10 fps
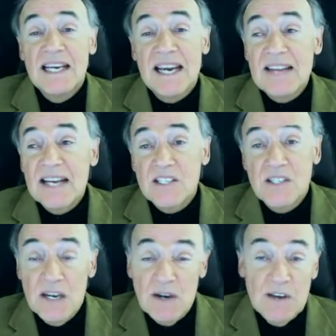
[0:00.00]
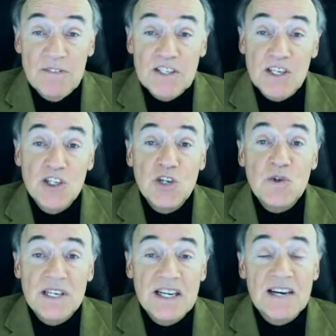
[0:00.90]
And that's, if it's
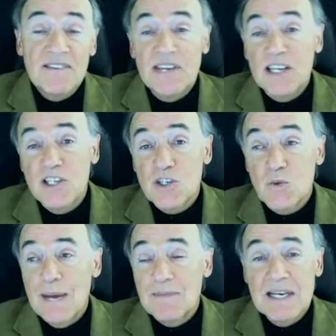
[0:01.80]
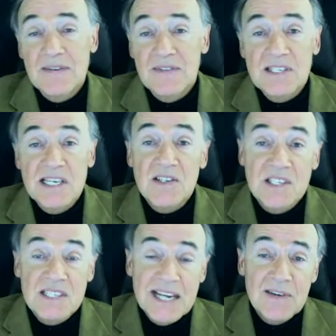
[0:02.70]
acute enough, it just wipes out the cells,
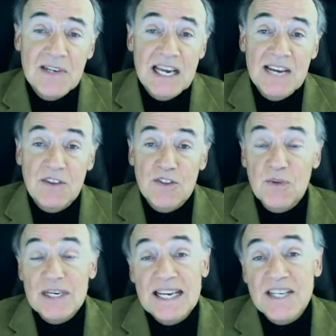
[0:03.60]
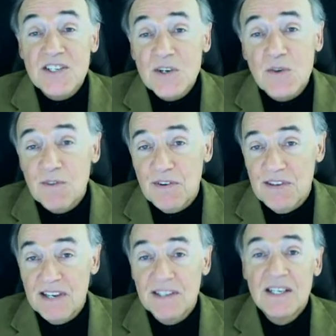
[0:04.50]
because they only have a 3-day turnover
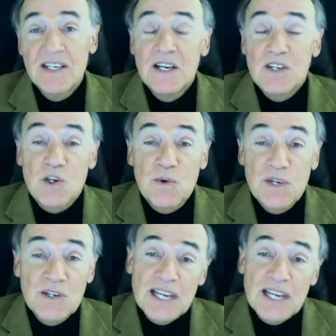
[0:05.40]
there. Yeah. So when you're